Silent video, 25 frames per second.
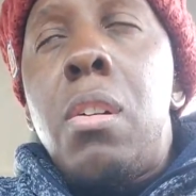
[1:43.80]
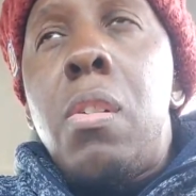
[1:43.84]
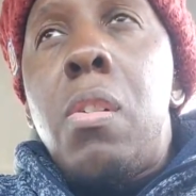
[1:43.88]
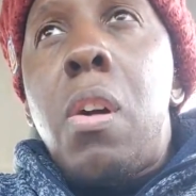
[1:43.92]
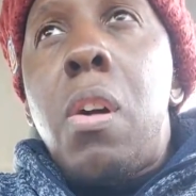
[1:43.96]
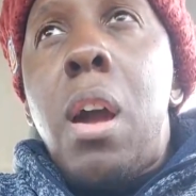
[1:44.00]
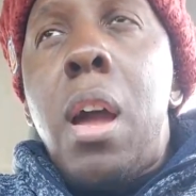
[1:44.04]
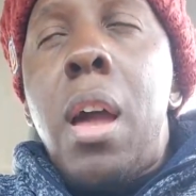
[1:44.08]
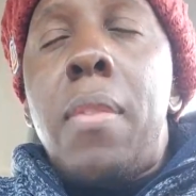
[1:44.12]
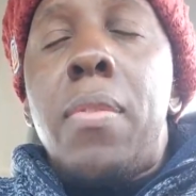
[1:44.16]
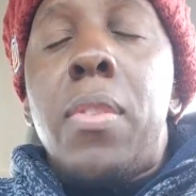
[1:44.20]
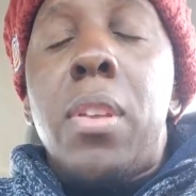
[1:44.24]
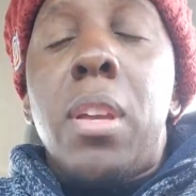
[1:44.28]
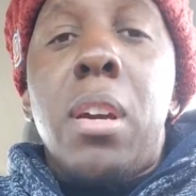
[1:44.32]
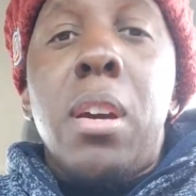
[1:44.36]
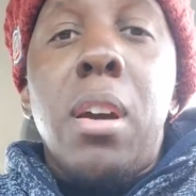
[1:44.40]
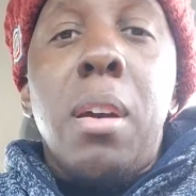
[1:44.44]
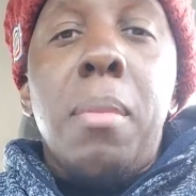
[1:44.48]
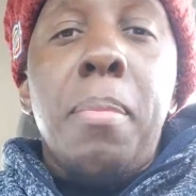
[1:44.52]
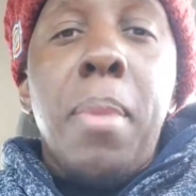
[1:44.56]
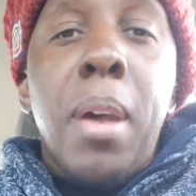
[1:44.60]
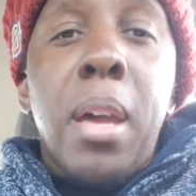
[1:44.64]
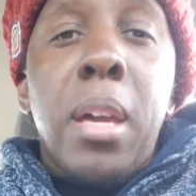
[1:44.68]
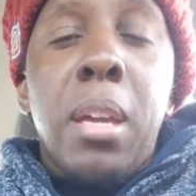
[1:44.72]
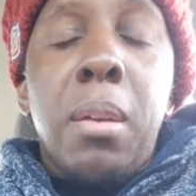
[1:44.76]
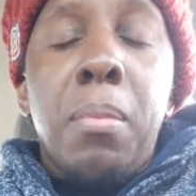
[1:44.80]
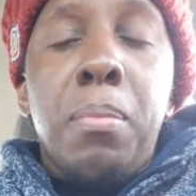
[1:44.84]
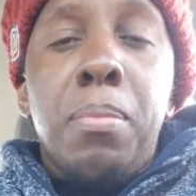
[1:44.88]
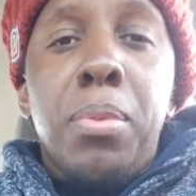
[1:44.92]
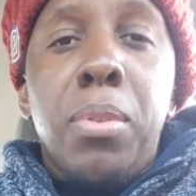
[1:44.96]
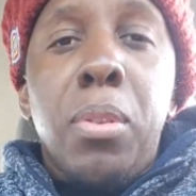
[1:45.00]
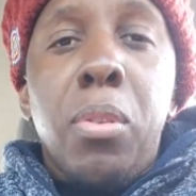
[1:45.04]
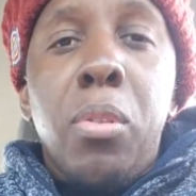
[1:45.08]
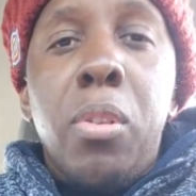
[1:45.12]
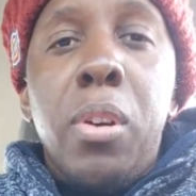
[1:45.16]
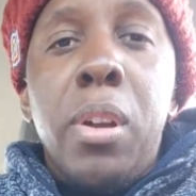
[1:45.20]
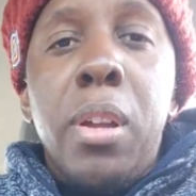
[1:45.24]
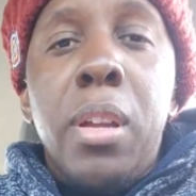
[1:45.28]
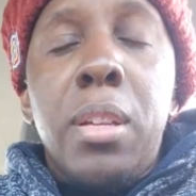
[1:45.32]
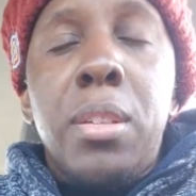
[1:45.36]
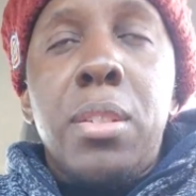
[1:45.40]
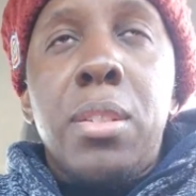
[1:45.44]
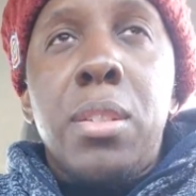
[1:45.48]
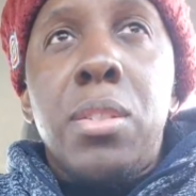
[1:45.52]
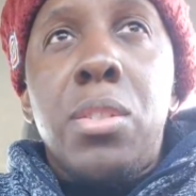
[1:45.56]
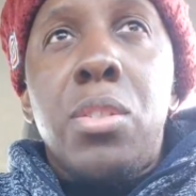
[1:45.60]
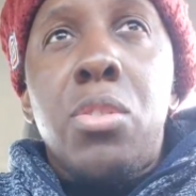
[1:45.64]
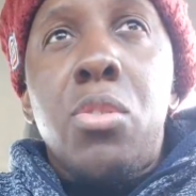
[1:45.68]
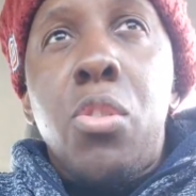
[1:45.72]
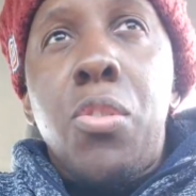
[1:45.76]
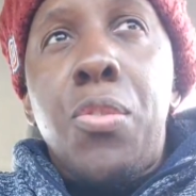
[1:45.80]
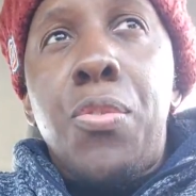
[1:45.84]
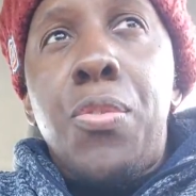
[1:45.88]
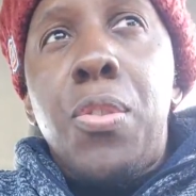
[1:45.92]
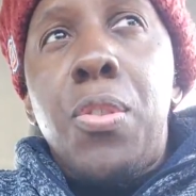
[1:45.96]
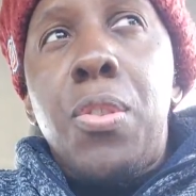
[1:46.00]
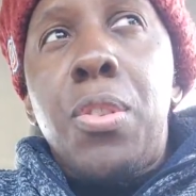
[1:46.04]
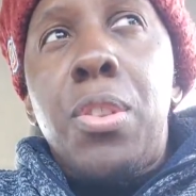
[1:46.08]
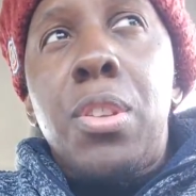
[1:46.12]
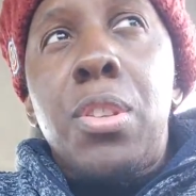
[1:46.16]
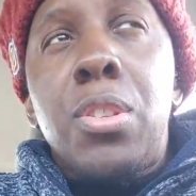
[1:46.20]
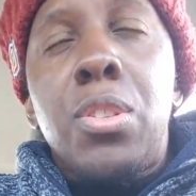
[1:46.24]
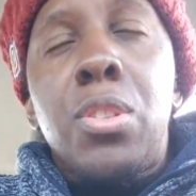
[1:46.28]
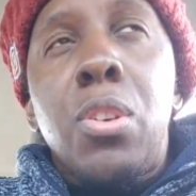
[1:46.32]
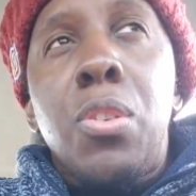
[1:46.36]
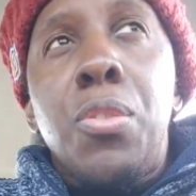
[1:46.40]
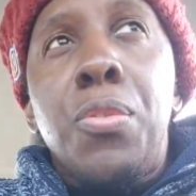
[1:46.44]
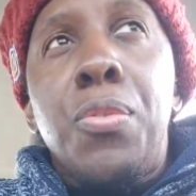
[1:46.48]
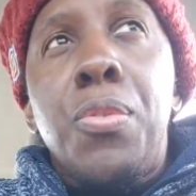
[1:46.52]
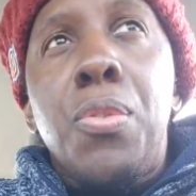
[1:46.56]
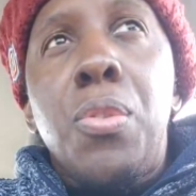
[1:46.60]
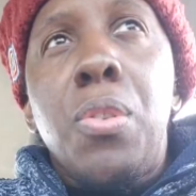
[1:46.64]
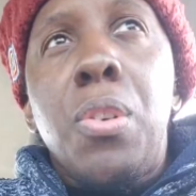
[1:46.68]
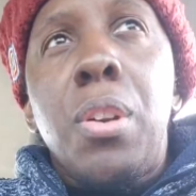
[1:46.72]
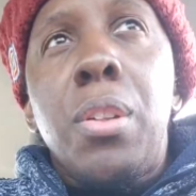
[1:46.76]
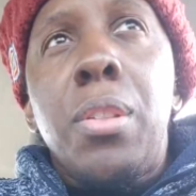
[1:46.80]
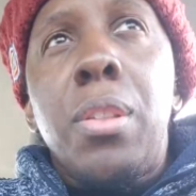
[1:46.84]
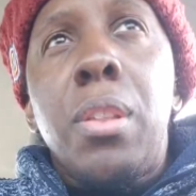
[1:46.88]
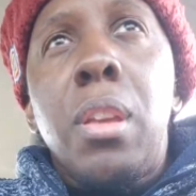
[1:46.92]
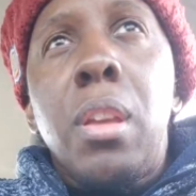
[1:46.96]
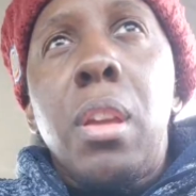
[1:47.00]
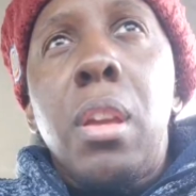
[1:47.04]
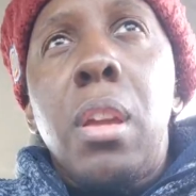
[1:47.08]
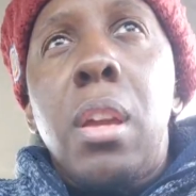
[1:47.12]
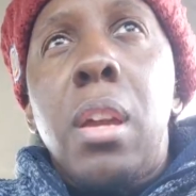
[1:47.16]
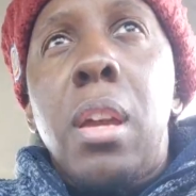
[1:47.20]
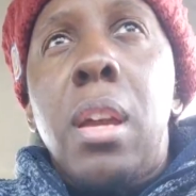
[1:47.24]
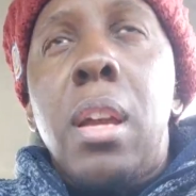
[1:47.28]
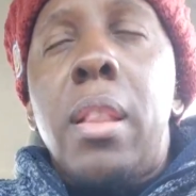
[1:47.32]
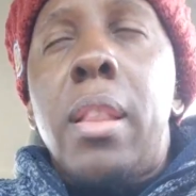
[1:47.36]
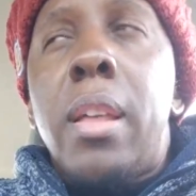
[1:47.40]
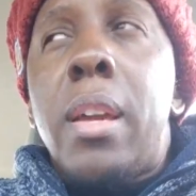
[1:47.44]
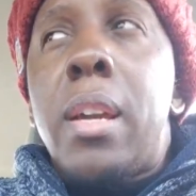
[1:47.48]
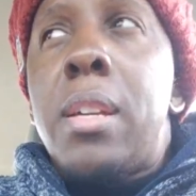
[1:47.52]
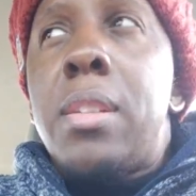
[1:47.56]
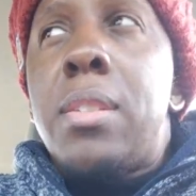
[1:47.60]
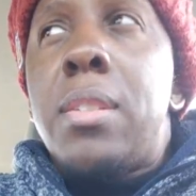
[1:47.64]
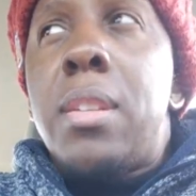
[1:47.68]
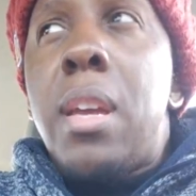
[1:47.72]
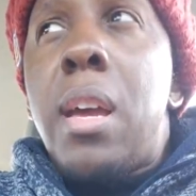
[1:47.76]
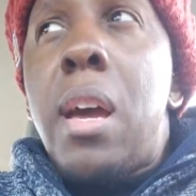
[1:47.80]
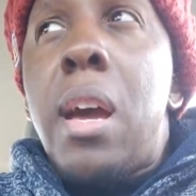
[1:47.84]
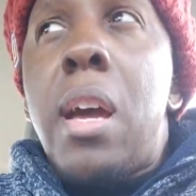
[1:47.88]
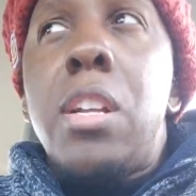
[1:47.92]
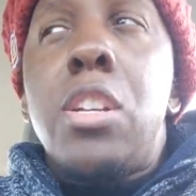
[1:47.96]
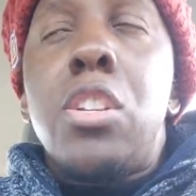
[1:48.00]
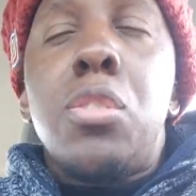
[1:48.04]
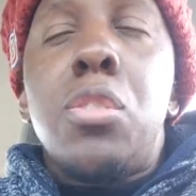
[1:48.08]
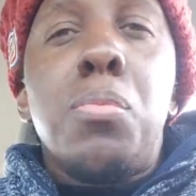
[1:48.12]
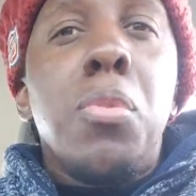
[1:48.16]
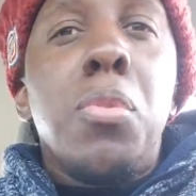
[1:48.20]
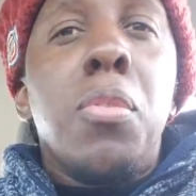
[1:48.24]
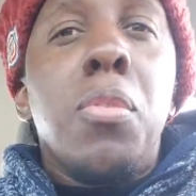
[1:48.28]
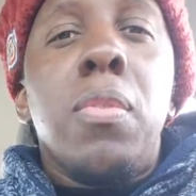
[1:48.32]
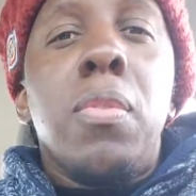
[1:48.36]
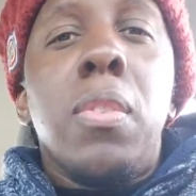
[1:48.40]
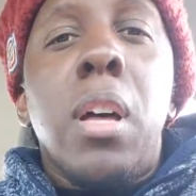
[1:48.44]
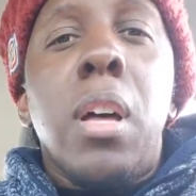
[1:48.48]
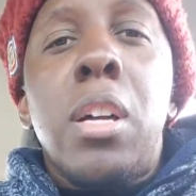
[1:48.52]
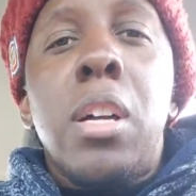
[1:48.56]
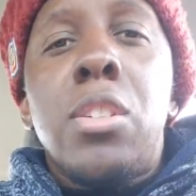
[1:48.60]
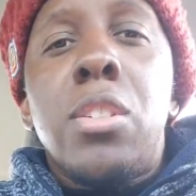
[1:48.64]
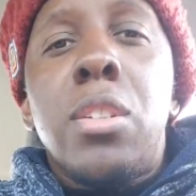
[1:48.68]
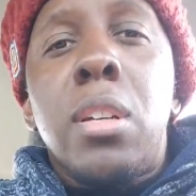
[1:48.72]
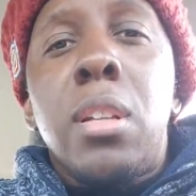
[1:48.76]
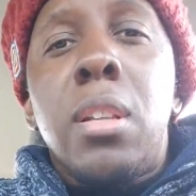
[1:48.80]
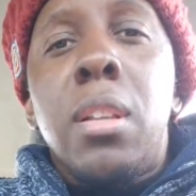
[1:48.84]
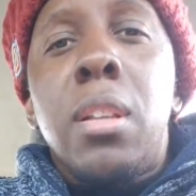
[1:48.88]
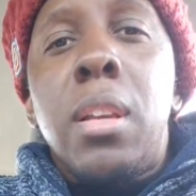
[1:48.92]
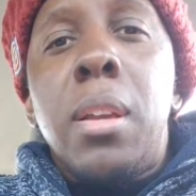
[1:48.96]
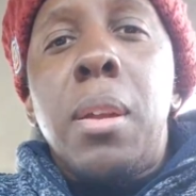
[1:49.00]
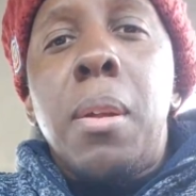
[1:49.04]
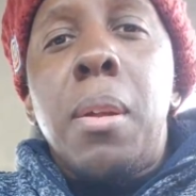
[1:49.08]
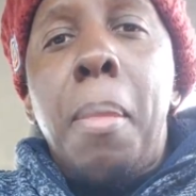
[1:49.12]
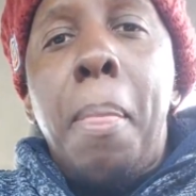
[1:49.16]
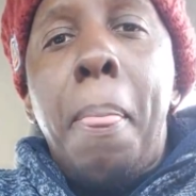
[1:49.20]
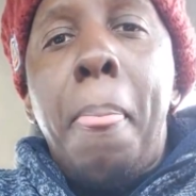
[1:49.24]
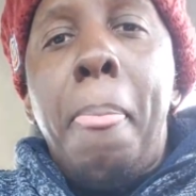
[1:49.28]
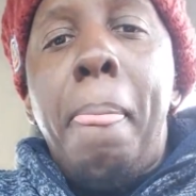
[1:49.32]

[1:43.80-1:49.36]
I have to cut back employees and so forth and so forth. And like I say, I just move logically.